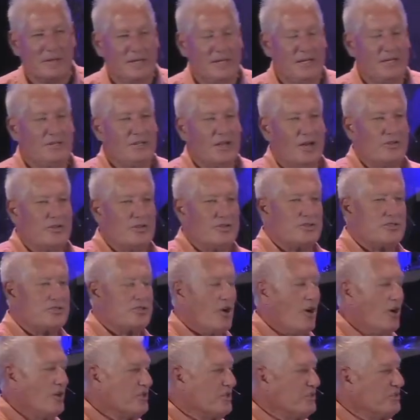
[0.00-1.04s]
He doesn't
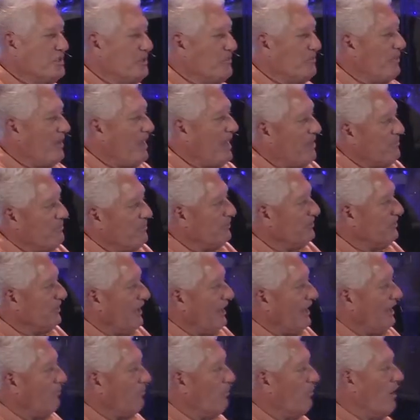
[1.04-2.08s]
start the debate with
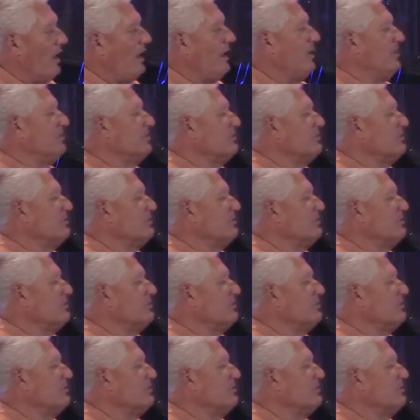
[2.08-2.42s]
saying, What